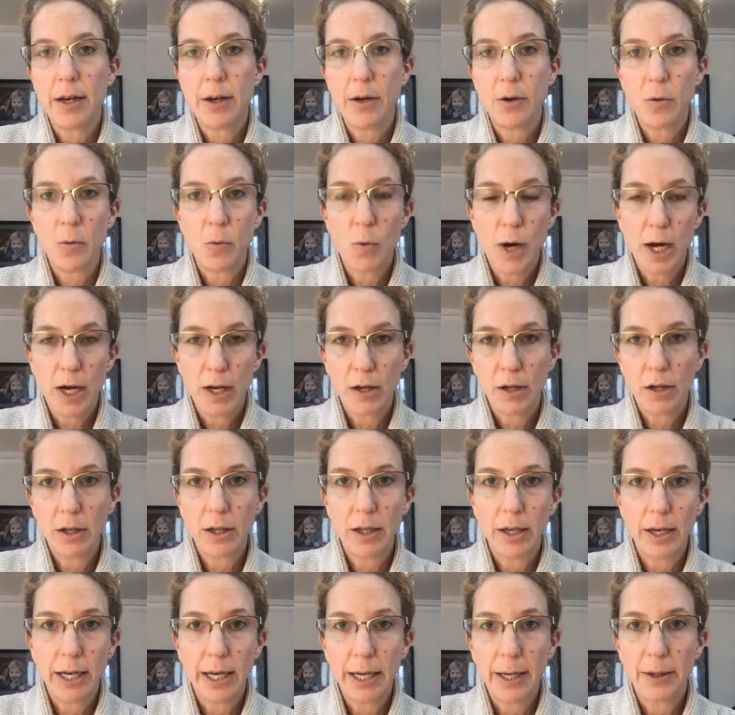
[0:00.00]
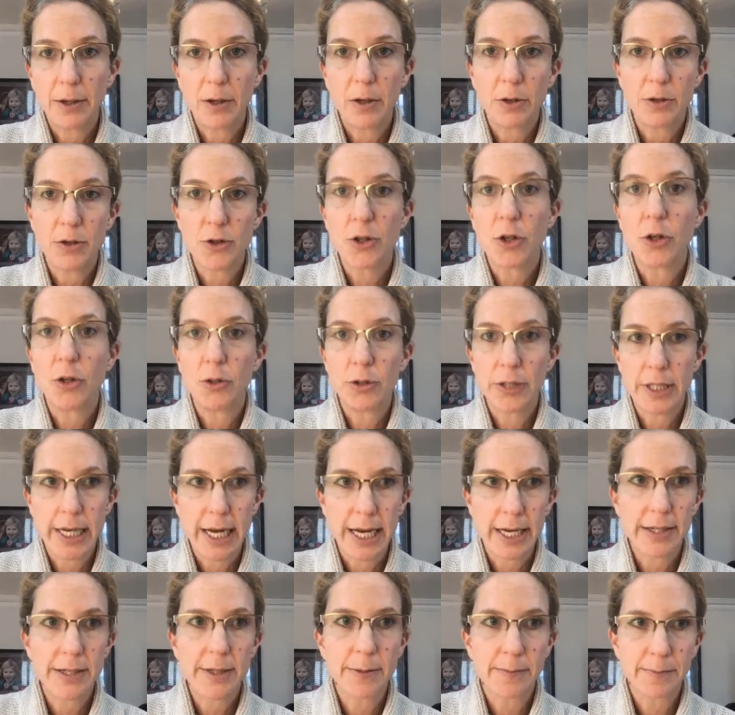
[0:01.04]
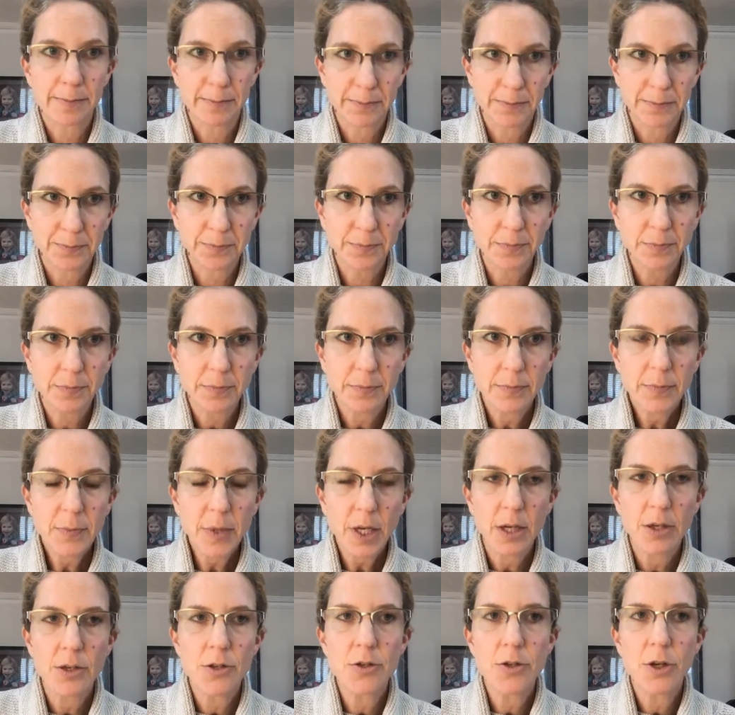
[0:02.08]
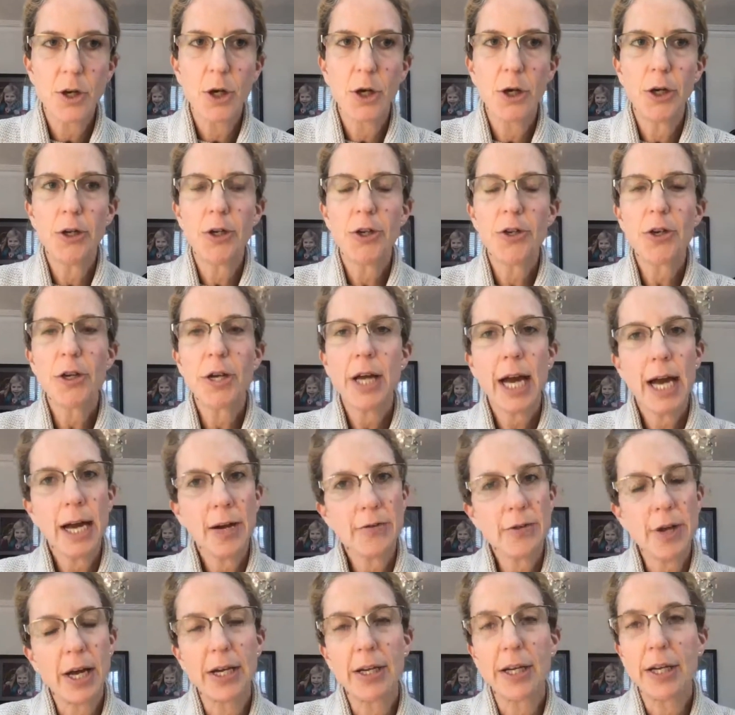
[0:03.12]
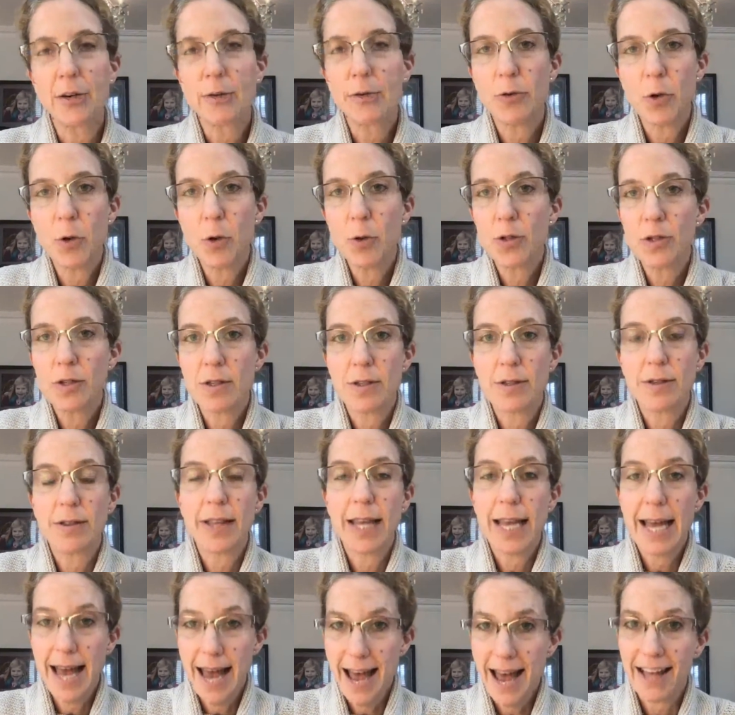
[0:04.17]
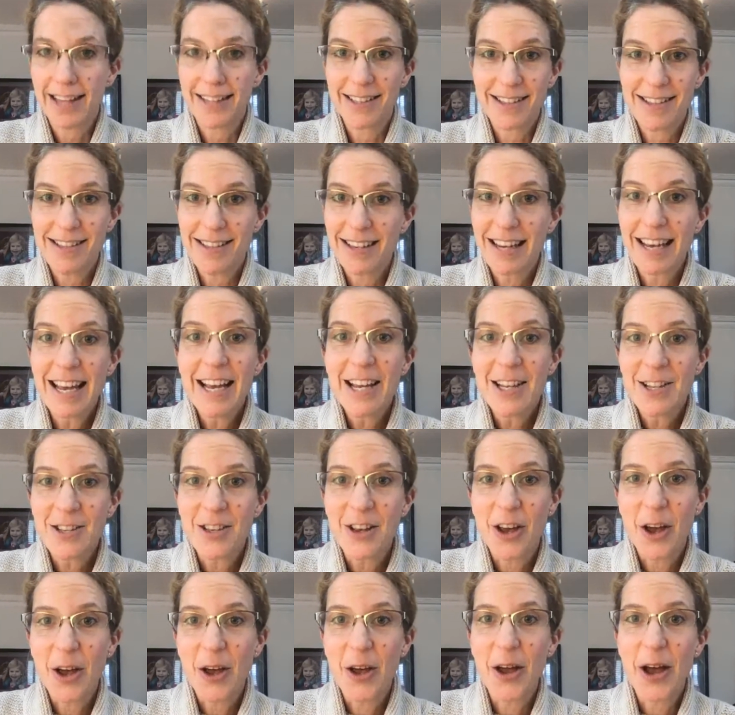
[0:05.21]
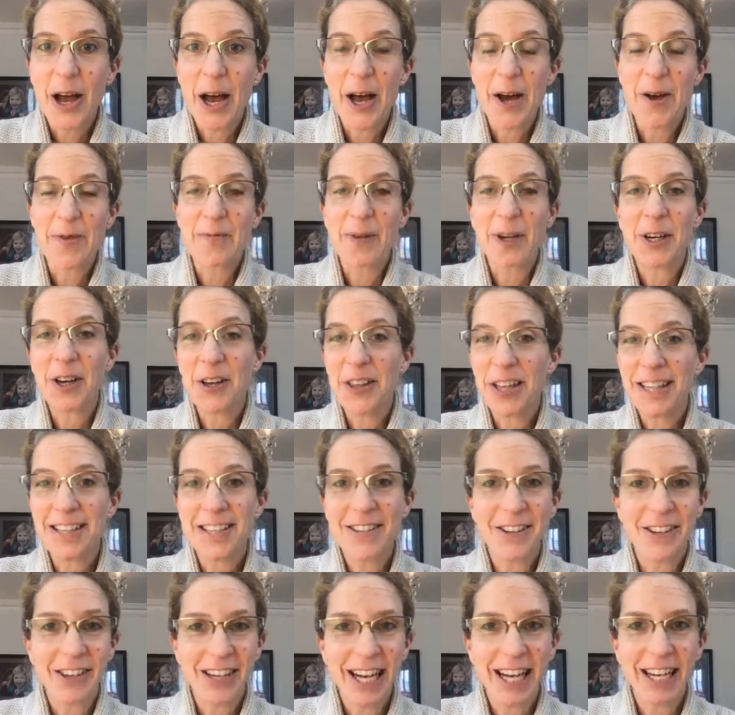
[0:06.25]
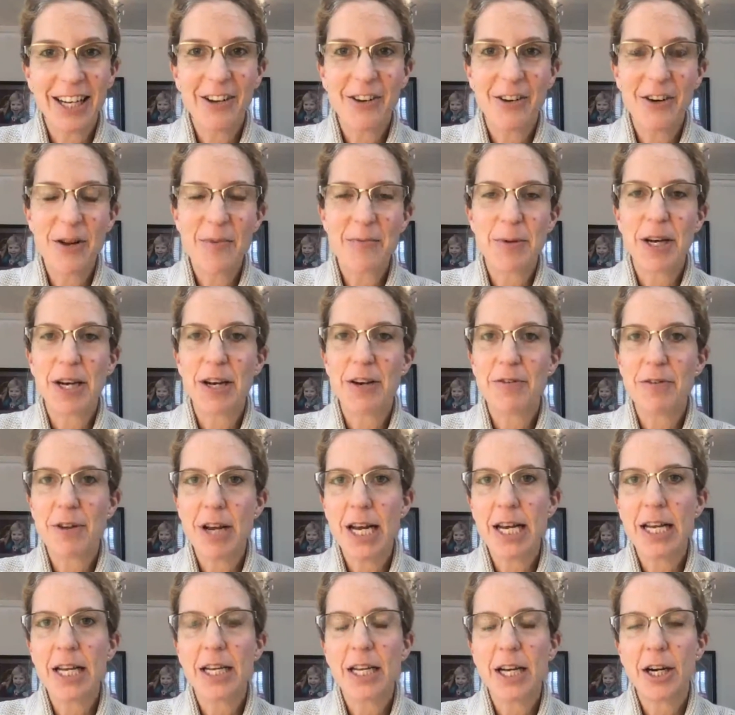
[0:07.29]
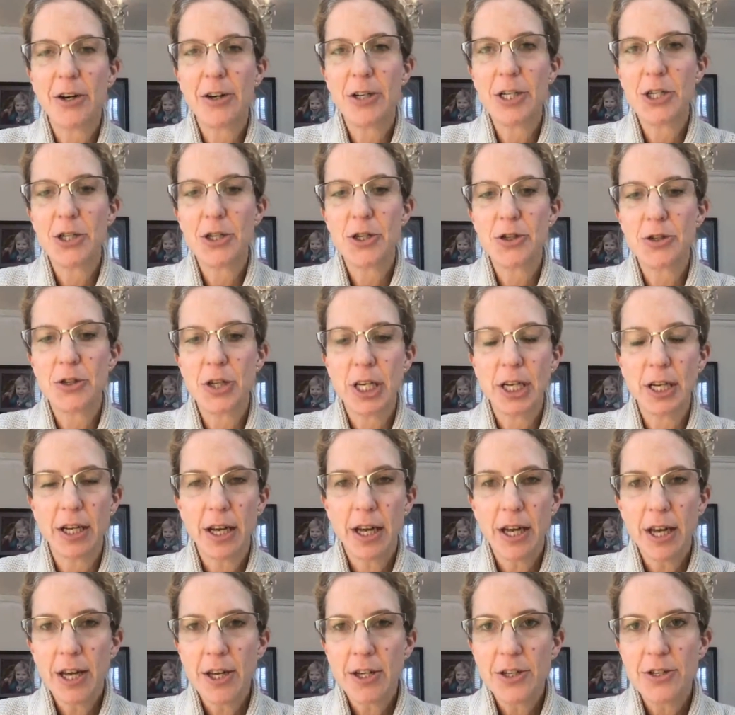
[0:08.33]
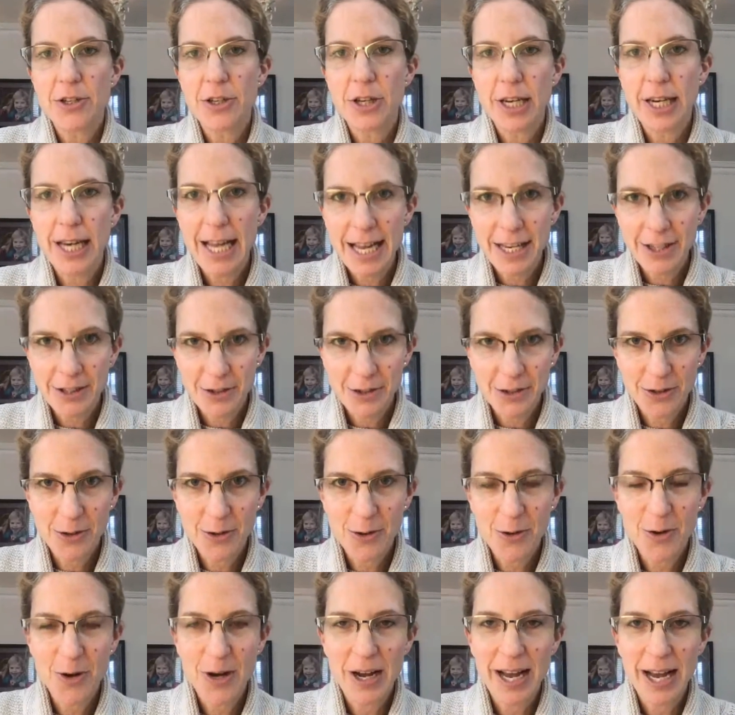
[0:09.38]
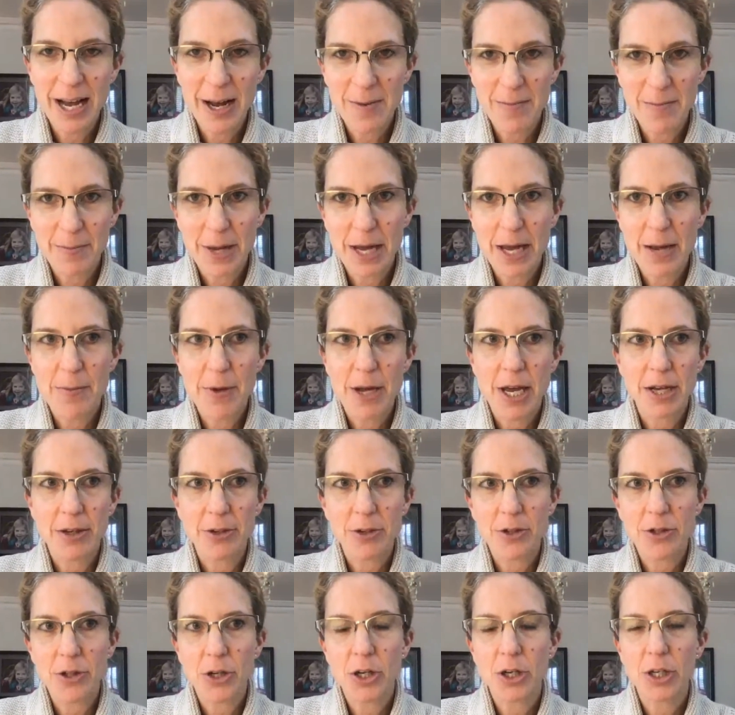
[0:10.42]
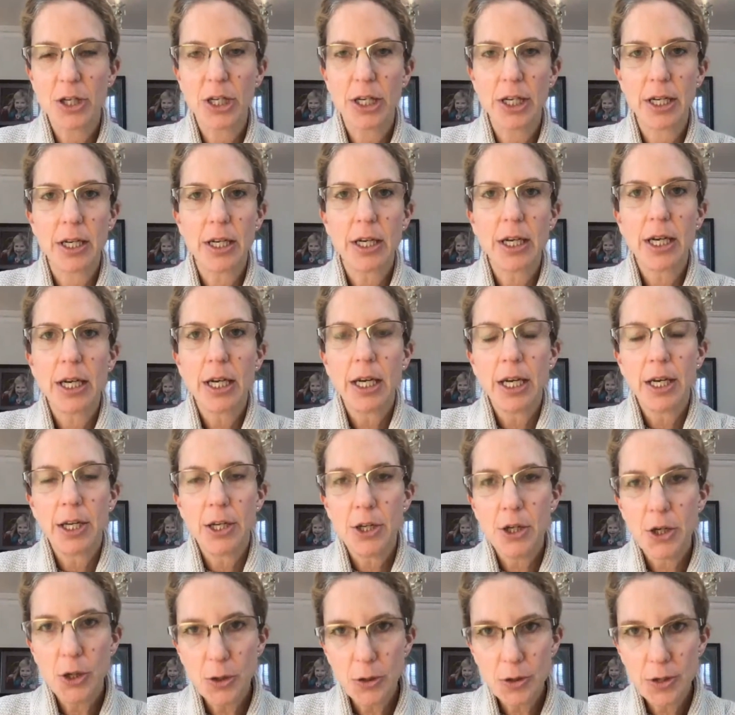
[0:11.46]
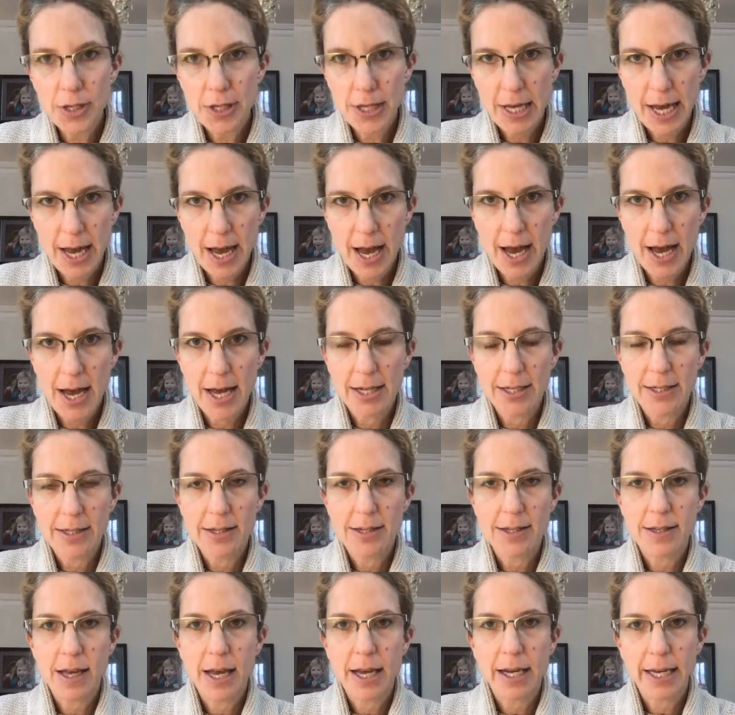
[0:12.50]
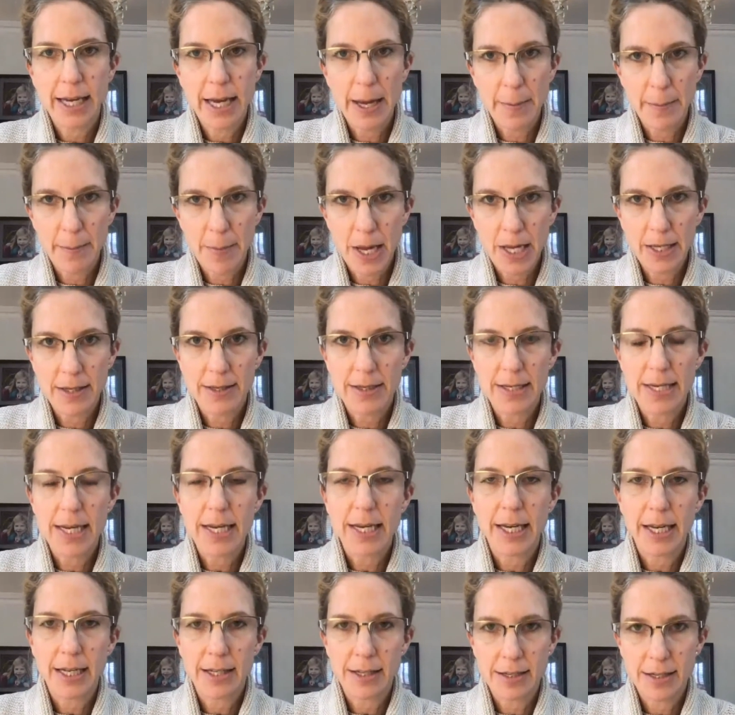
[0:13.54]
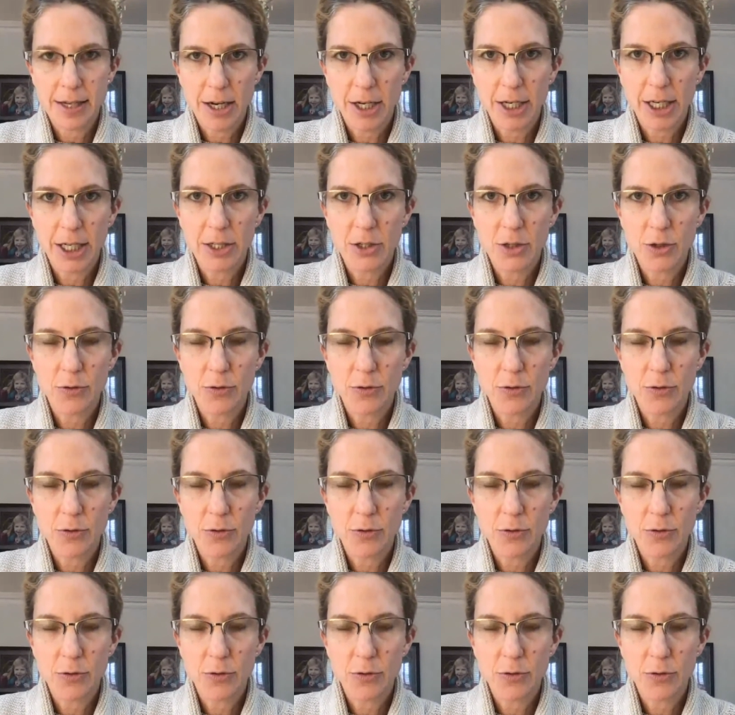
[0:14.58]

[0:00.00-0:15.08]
well controlled yet. So you don't have, and then of course their hands. So I know that's not cutlery, but I'd really encourage you to let your baby and your toddler use their hands, get messy, get stuck into